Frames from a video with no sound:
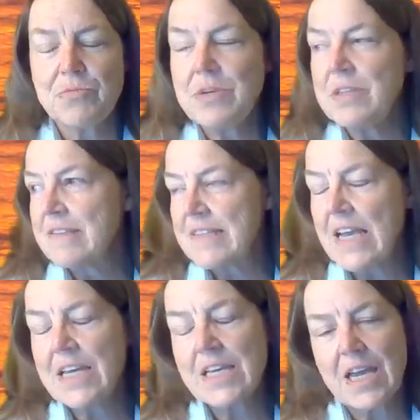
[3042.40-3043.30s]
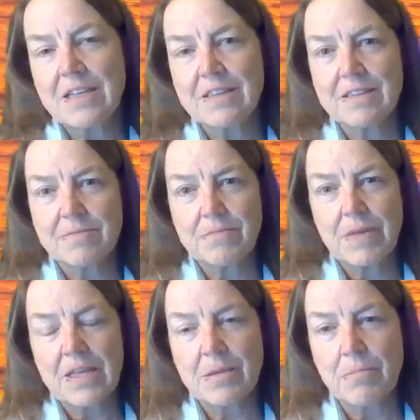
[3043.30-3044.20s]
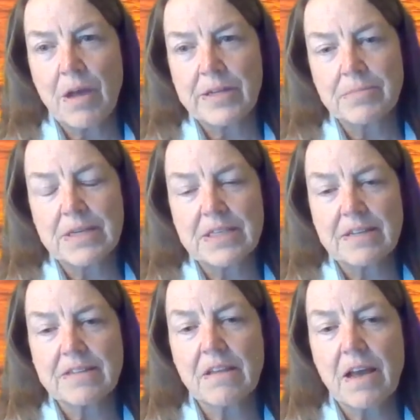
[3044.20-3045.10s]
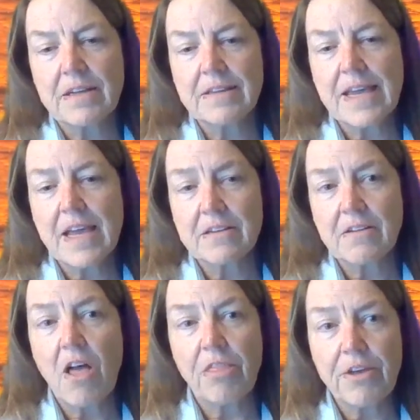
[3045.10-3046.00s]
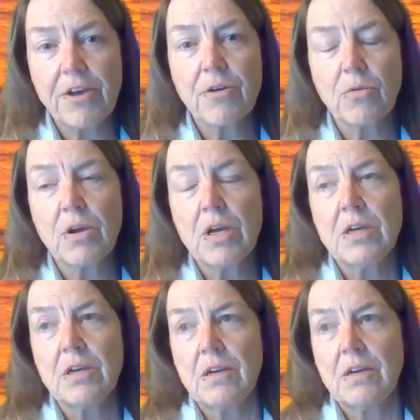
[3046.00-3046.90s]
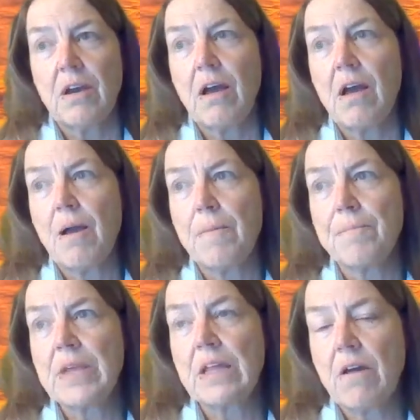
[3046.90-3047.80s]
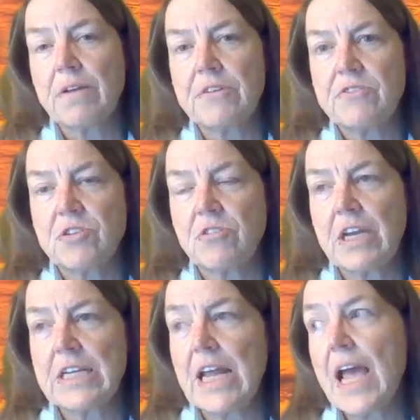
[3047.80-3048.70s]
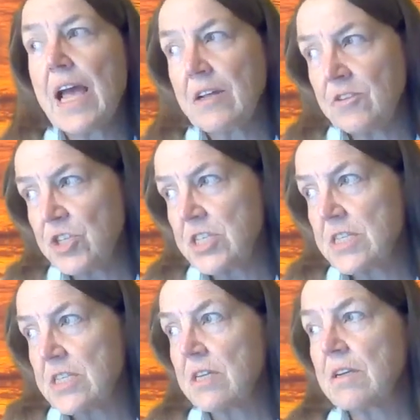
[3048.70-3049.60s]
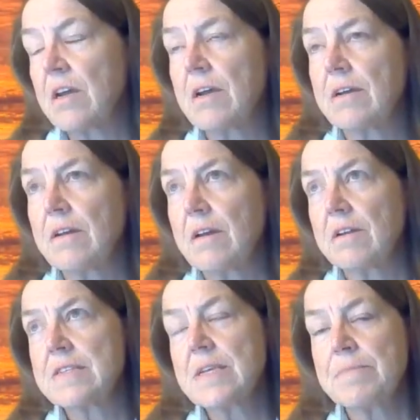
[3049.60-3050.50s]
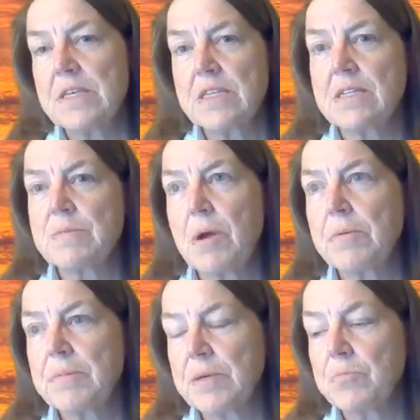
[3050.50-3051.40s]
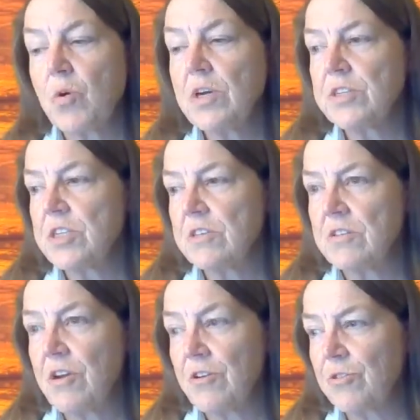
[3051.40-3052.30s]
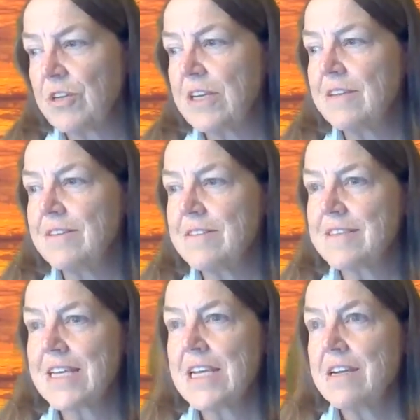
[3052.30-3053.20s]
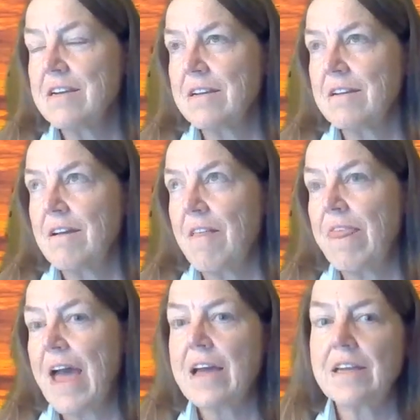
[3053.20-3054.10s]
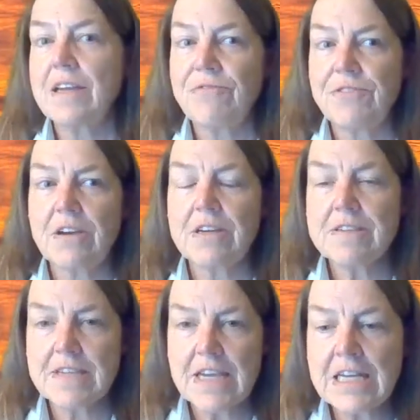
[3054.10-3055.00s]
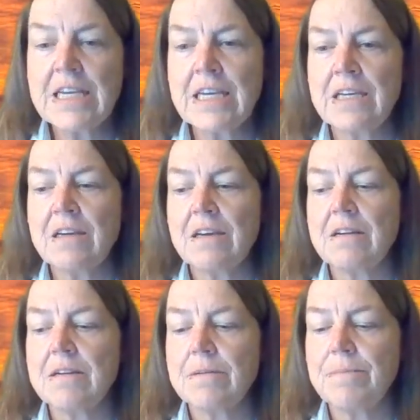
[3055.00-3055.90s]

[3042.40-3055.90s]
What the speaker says: between the site and the monument, that's a lot of land, although a lot of it's degraded. And just something that's probably important to note is that if there is any